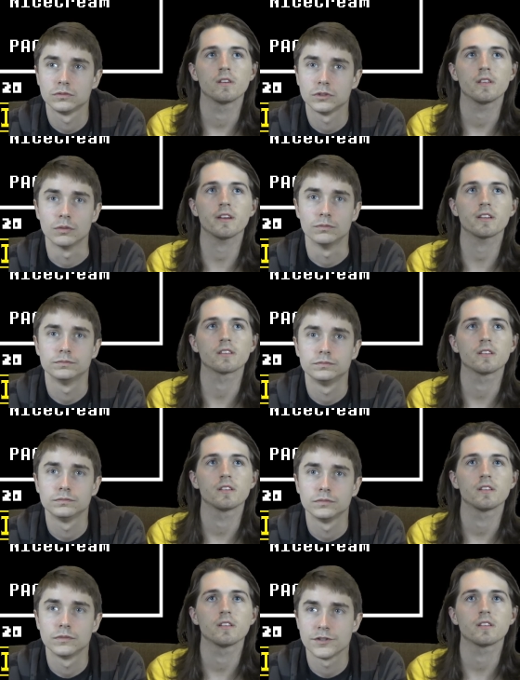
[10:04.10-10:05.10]
Speaker 1: There oh. it is.
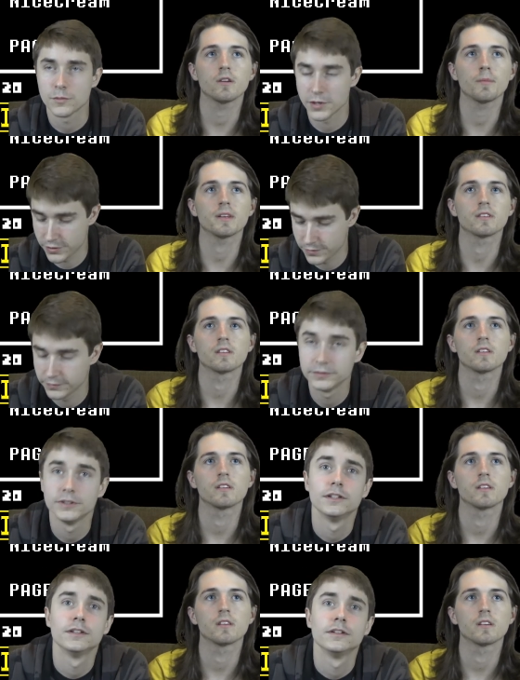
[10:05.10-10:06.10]
No, no peace. peace.
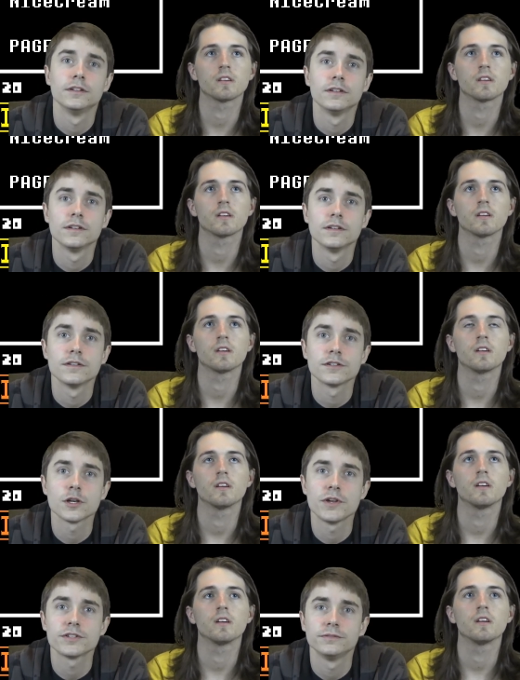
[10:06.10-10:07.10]
No
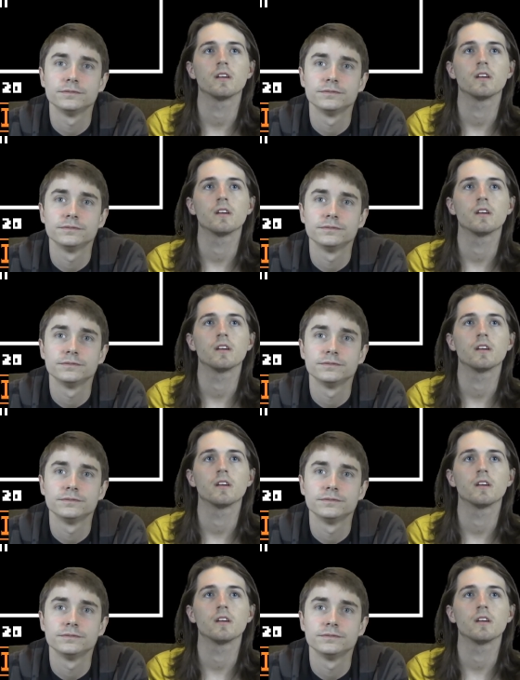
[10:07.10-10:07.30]
peace.